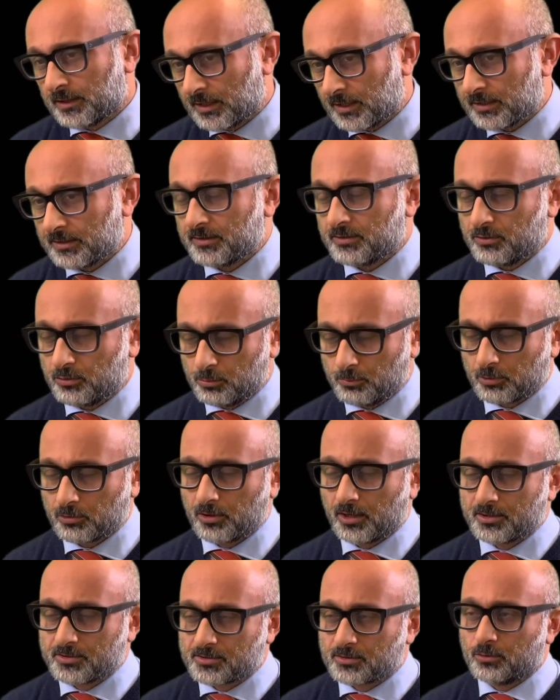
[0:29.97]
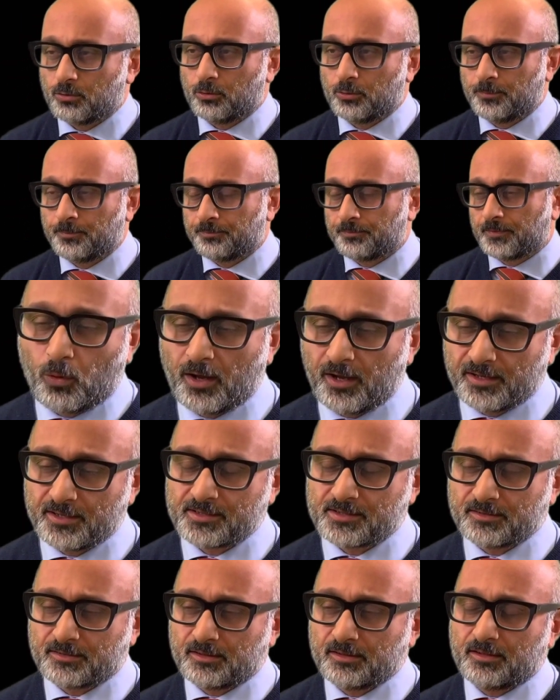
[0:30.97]
and human rights law. Why
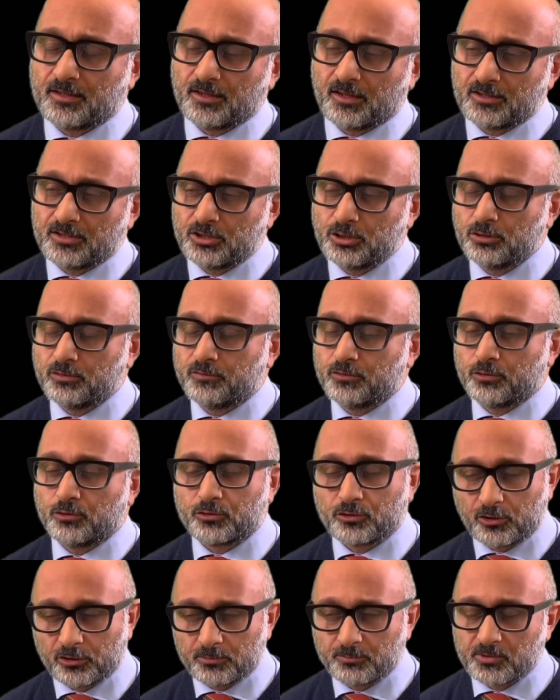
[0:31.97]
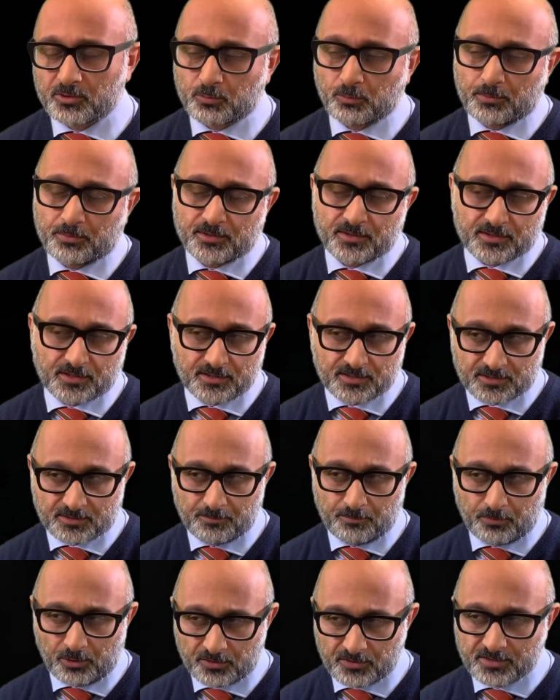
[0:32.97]
is it that the idea of an autonomous weapon
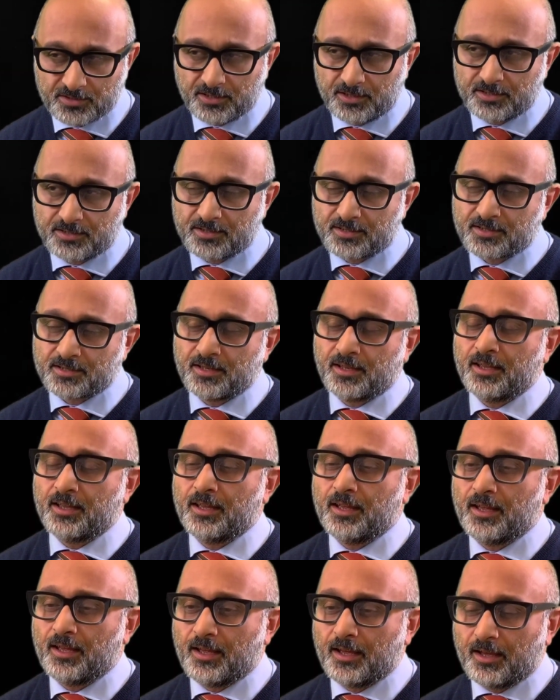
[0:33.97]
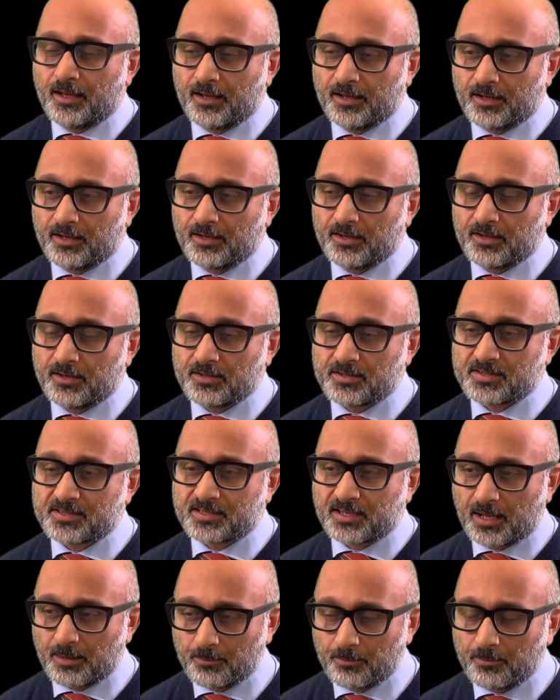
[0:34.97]
system bothers us? Uh,
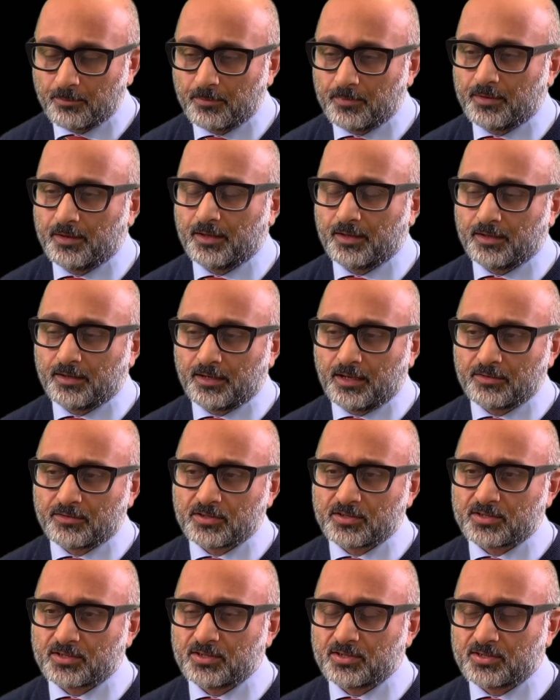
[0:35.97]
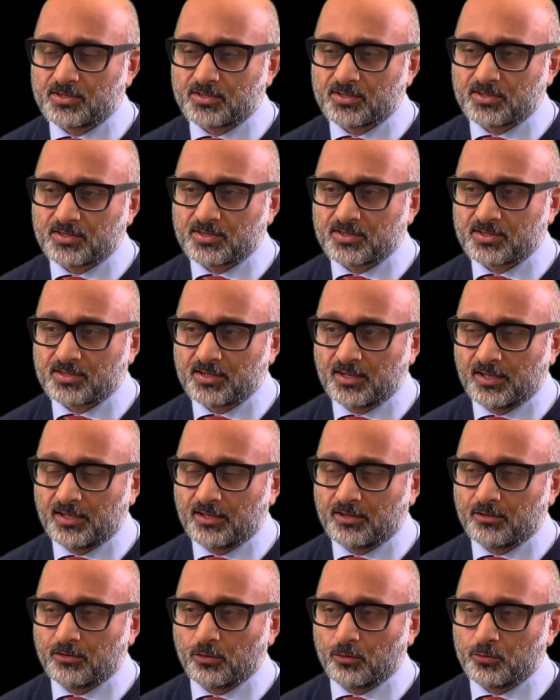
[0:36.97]
some uh, ethicists,
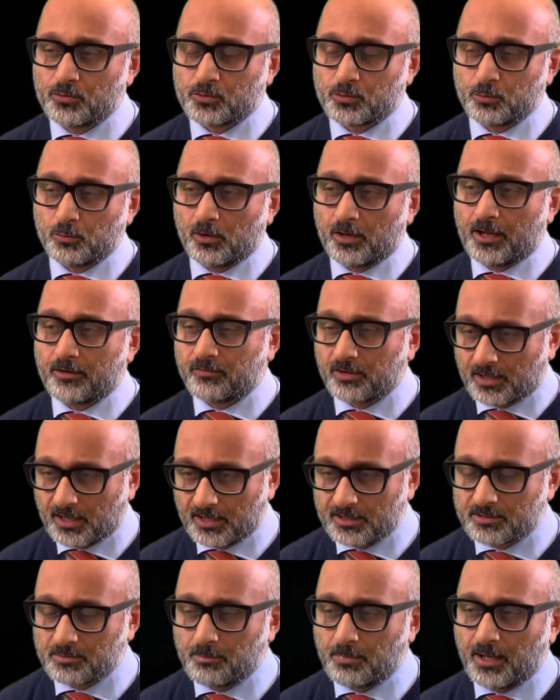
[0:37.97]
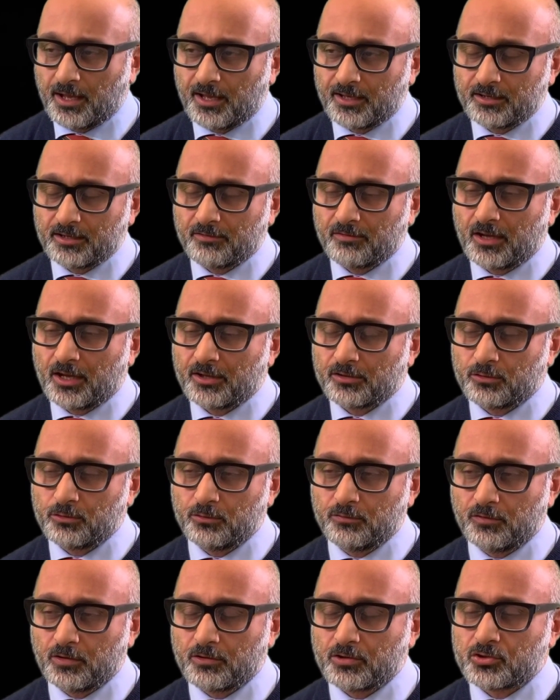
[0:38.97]
those who advocate a ban, have
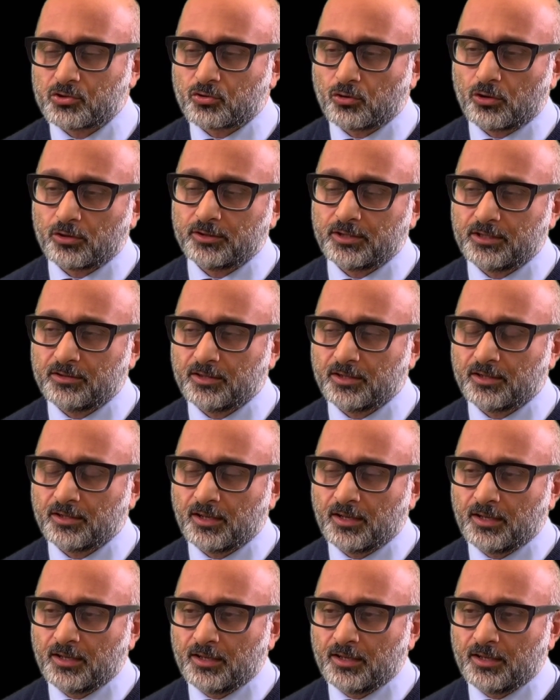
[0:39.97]
argued very strongly that